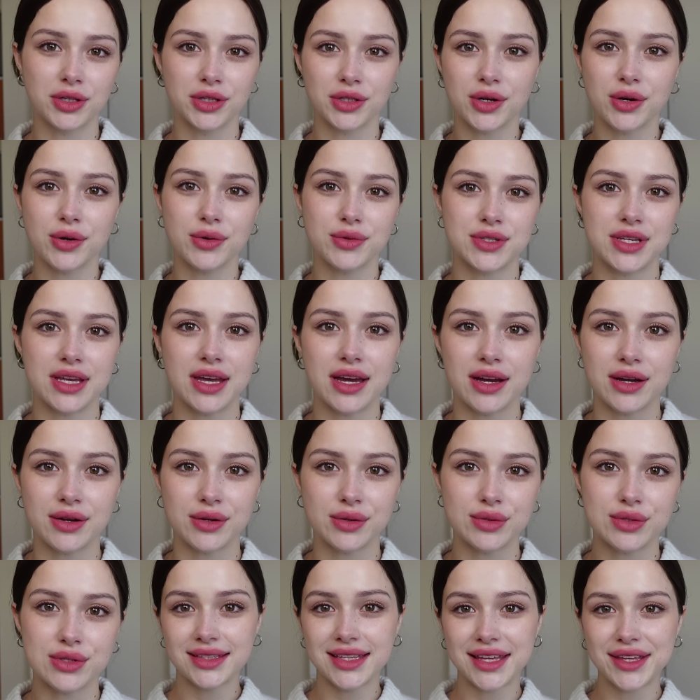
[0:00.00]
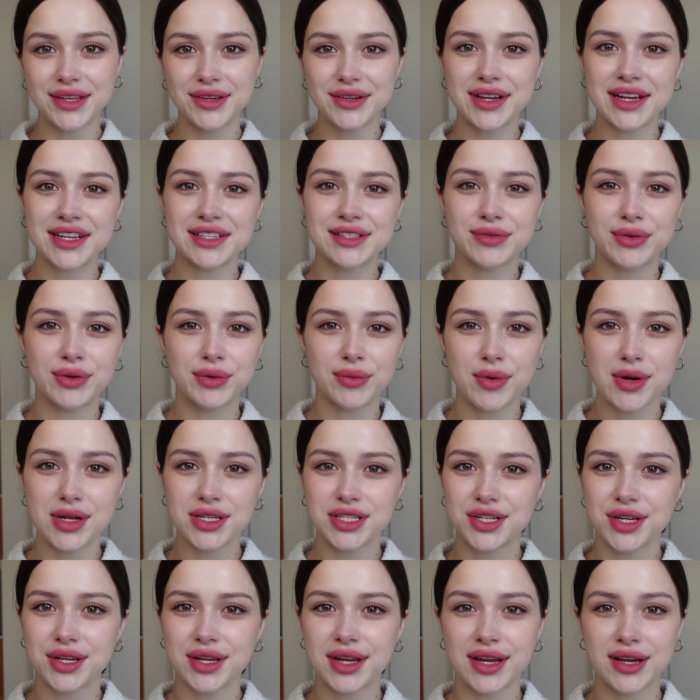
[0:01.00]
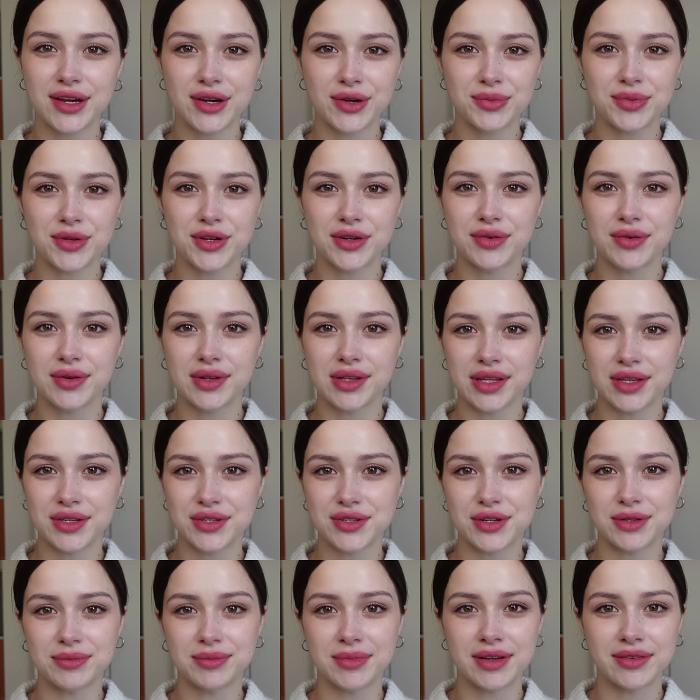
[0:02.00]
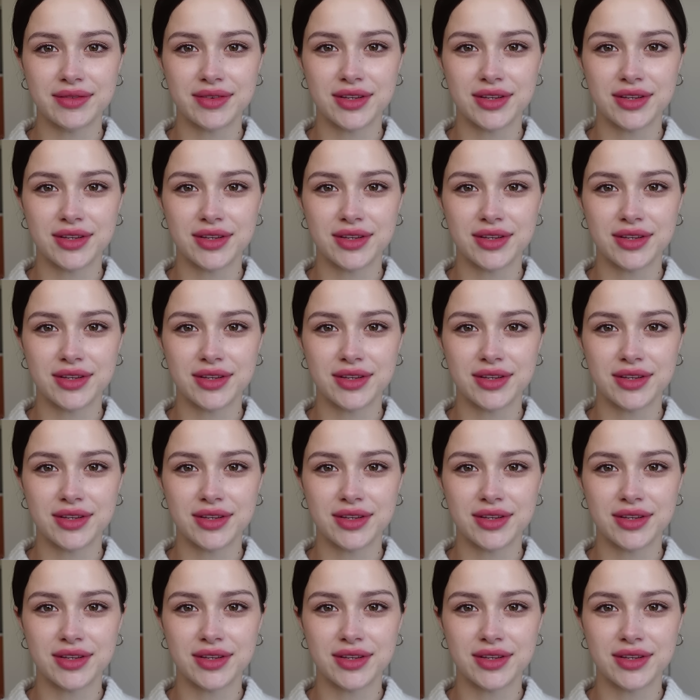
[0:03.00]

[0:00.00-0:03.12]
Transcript: and cozy house. Thank you guys for watching. I hope you really enjoyed my